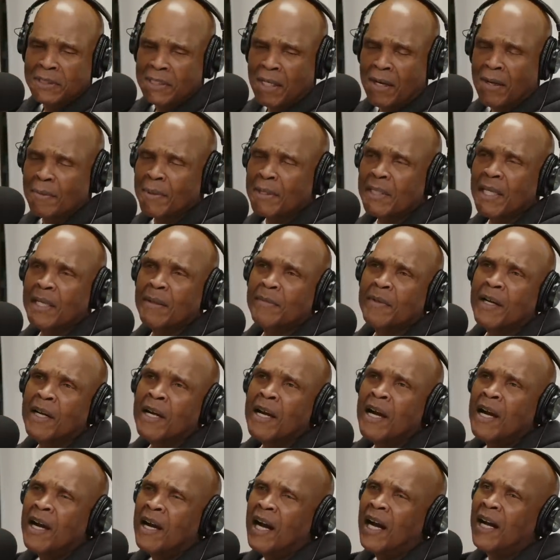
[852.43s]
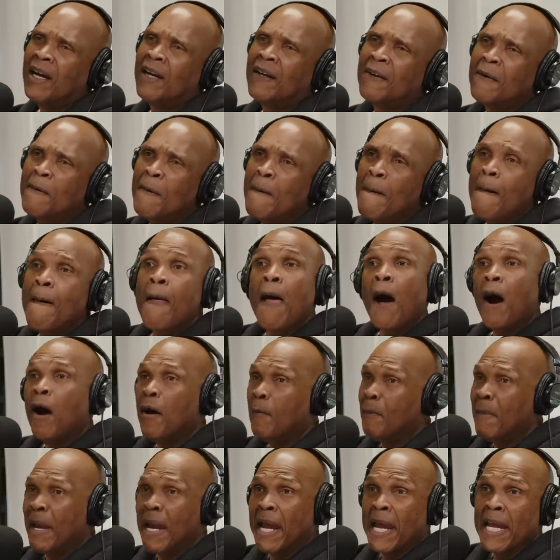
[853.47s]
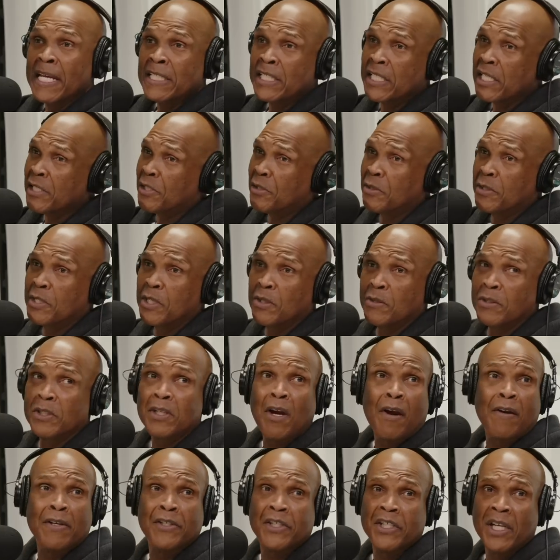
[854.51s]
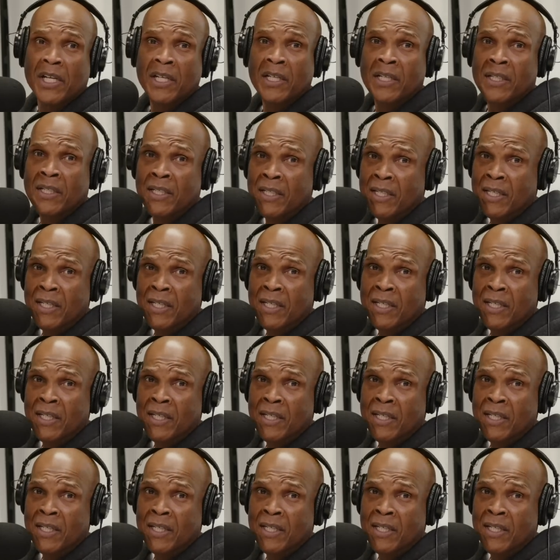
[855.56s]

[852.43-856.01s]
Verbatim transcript: Sorry. I know he was devastated. Oh man, his sister too. Sorry, Sheila.